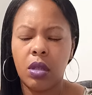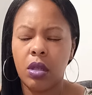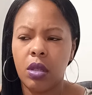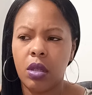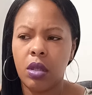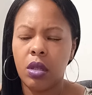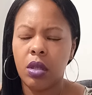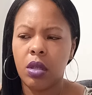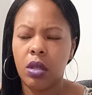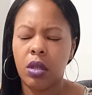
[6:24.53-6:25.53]

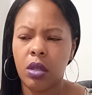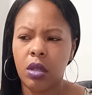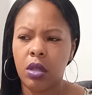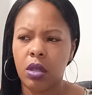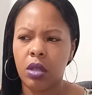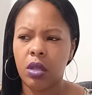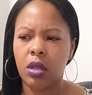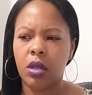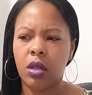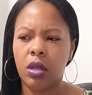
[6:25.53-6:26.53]

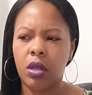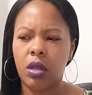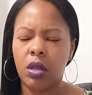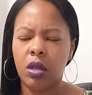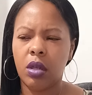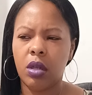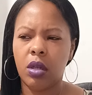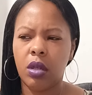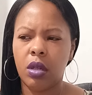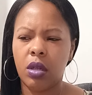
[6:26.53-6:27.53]

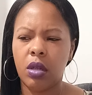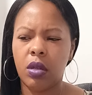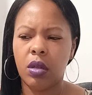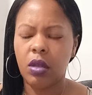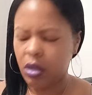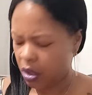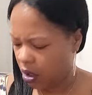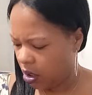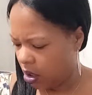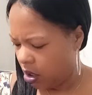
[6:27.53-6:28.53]

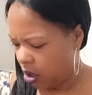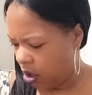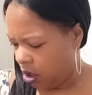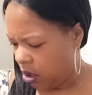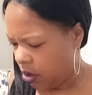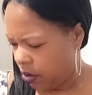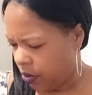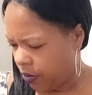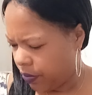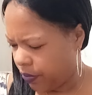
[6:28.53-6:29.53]

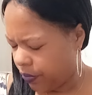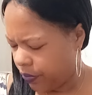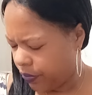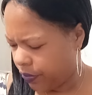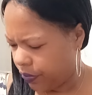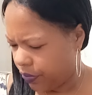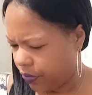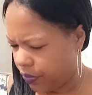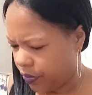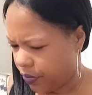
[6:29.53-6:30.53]

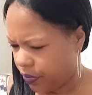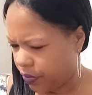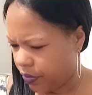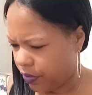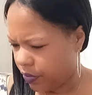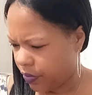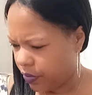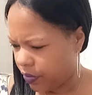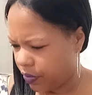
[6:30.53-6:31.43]
Nobody speaks.